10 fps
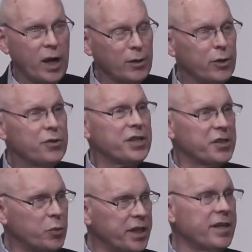why Luke
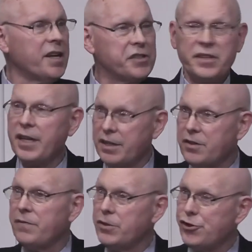says what he does at the
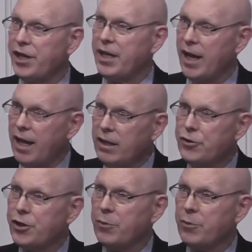end of the genealogy.